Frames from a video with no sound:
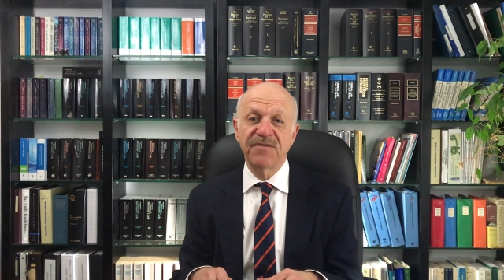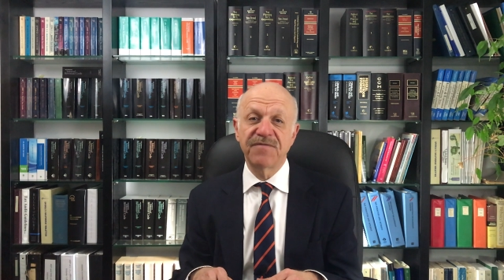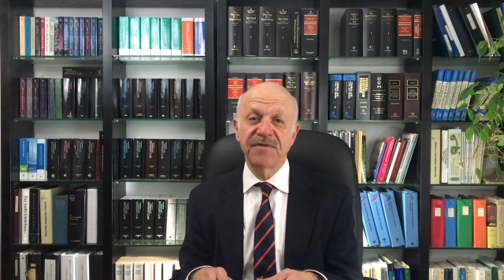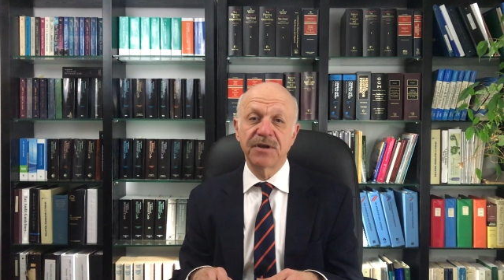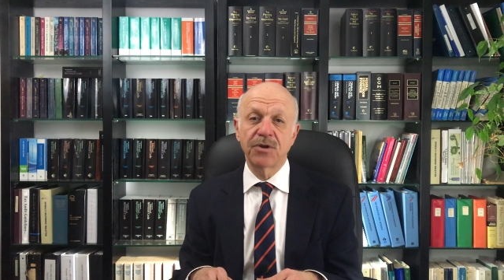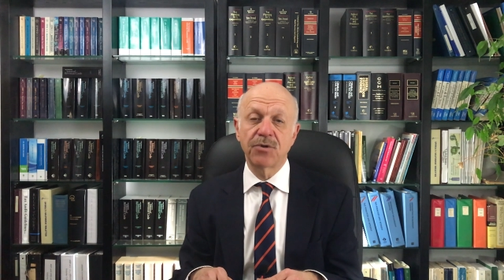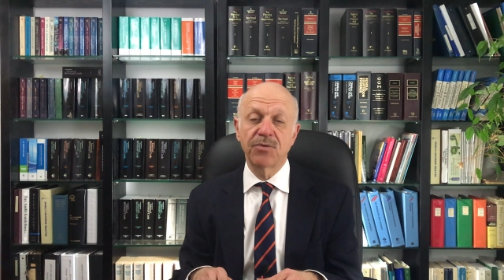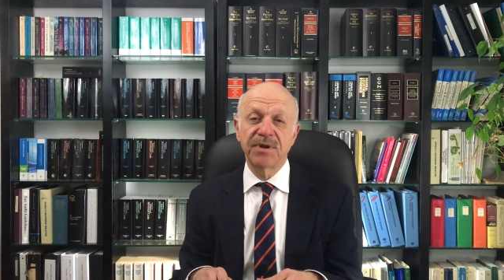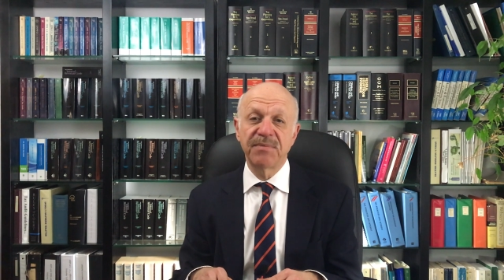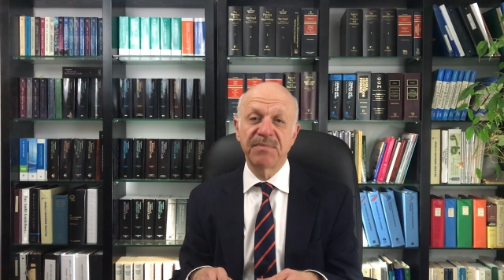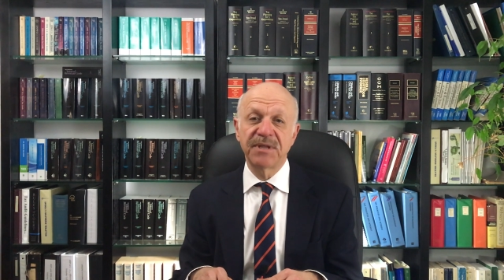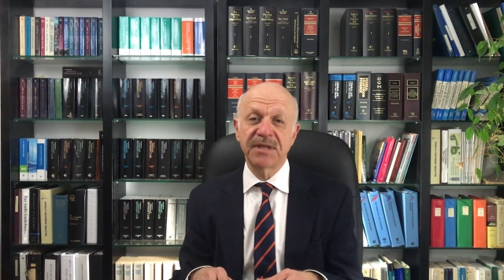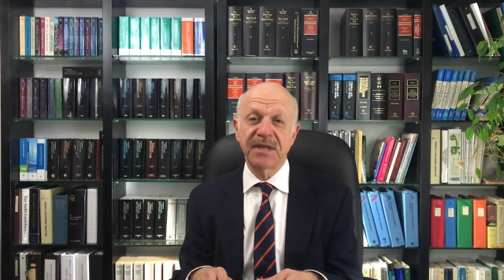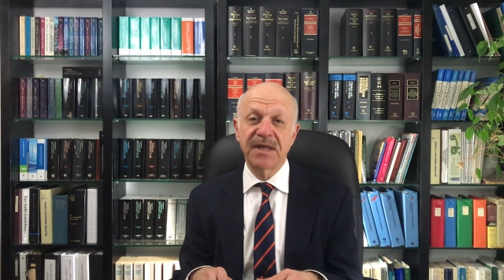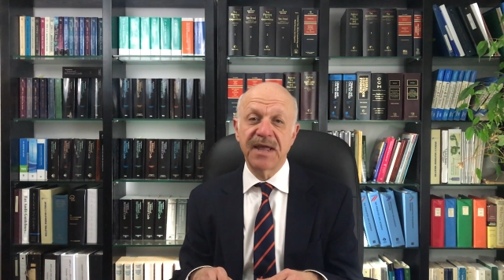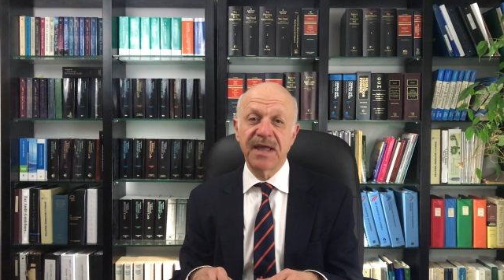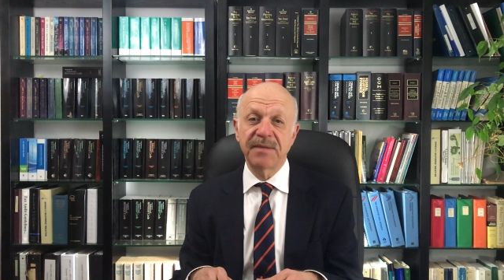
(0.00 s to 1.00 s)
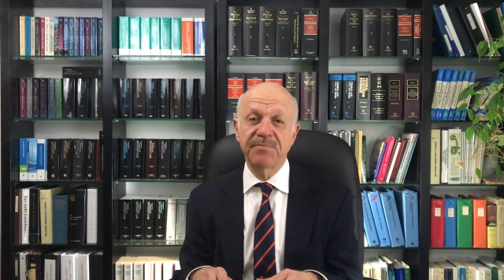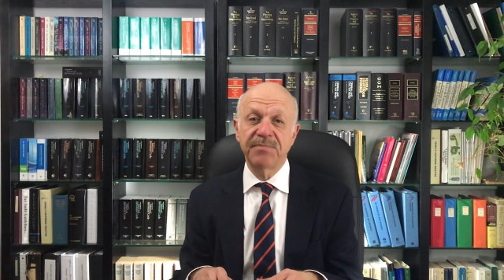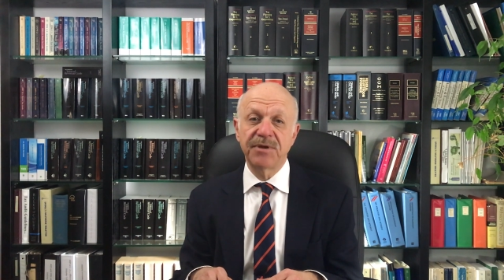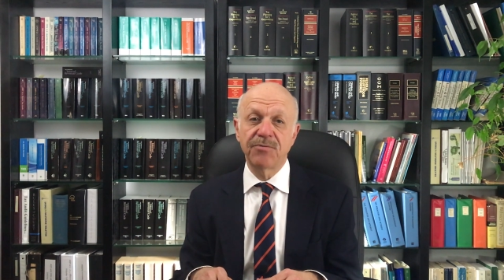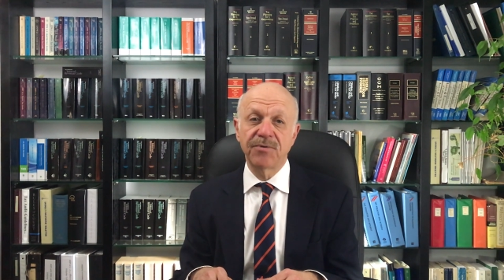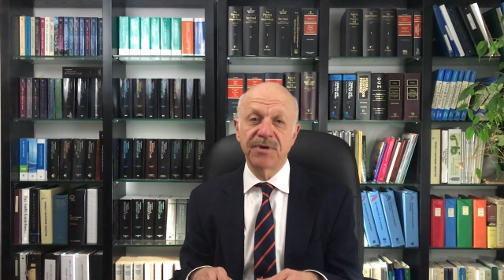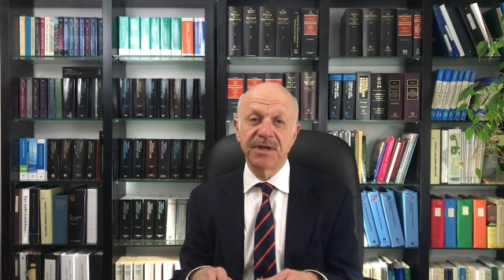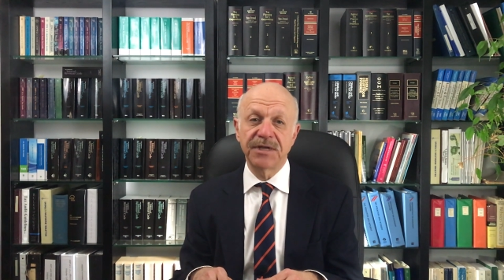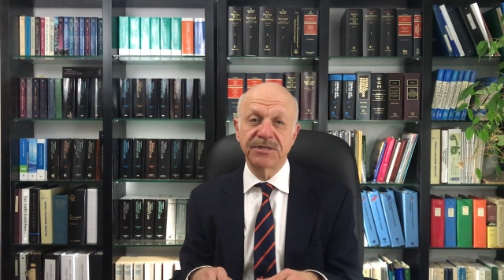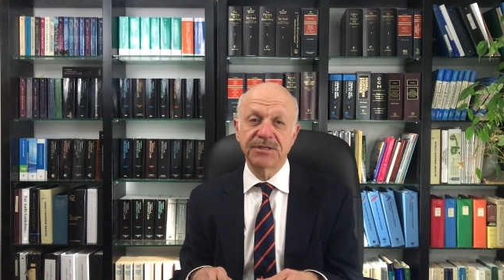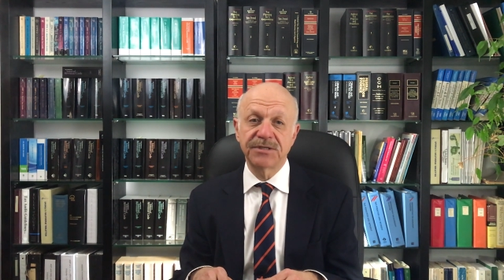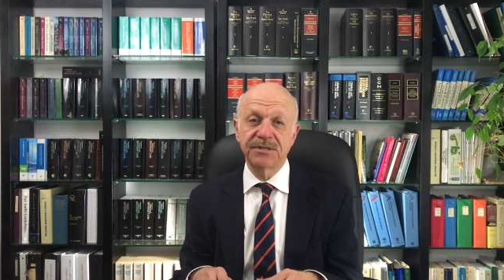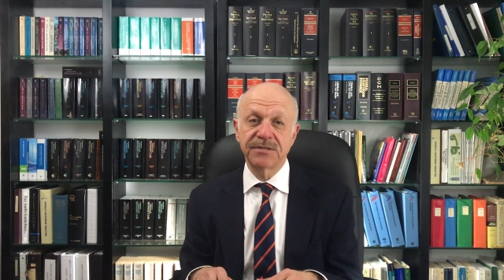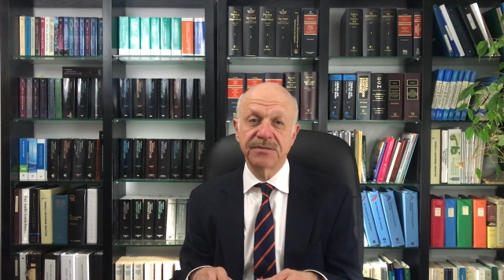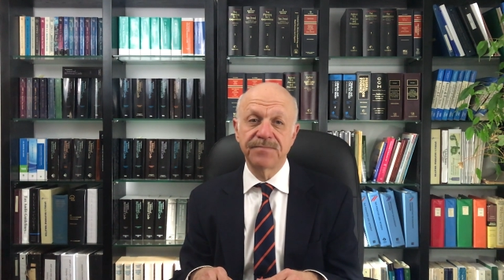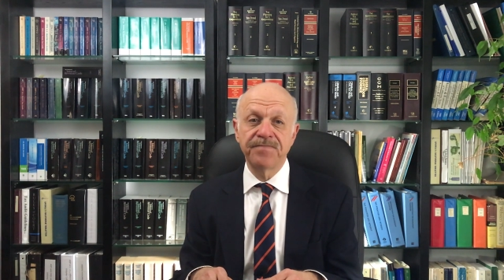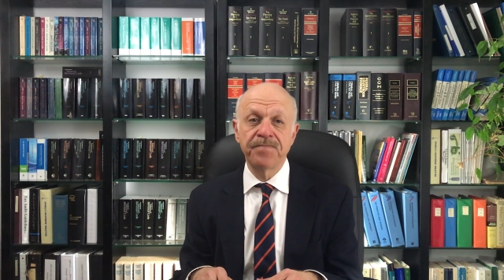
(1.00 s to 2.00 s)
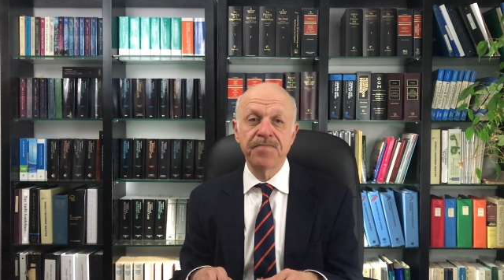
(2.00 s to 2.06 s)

if an agreement can't be reached.